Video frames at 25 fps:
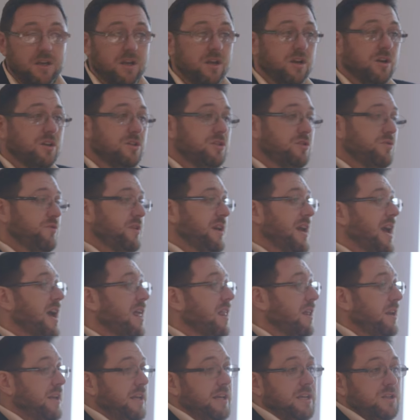Because the
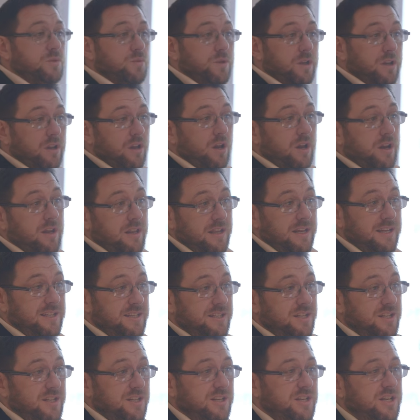reality is, with a lot of
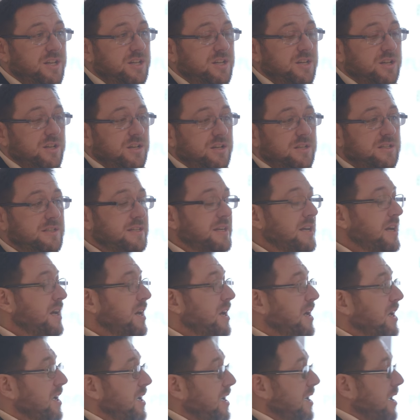these conditions,
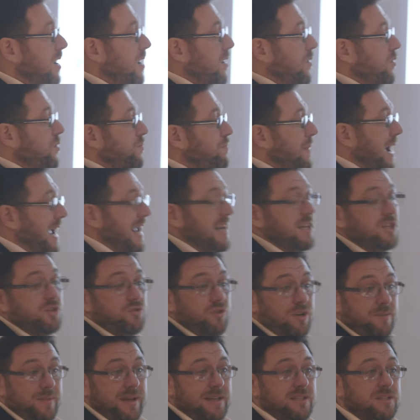
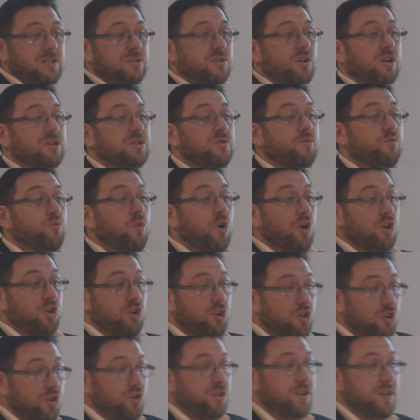mainstream exercise of what
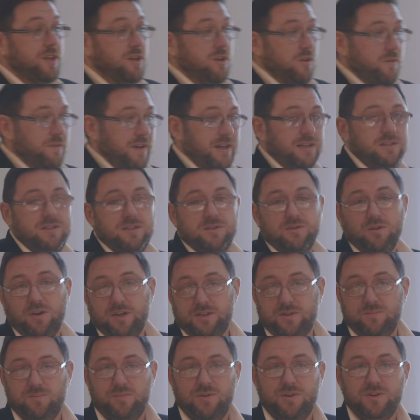you think of
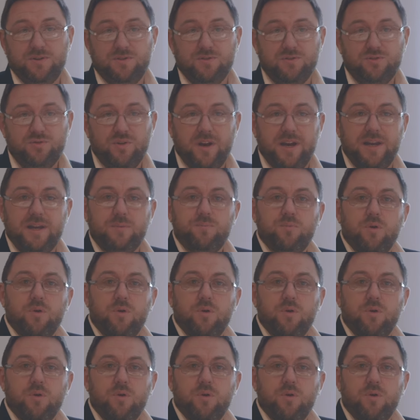exercise and personal training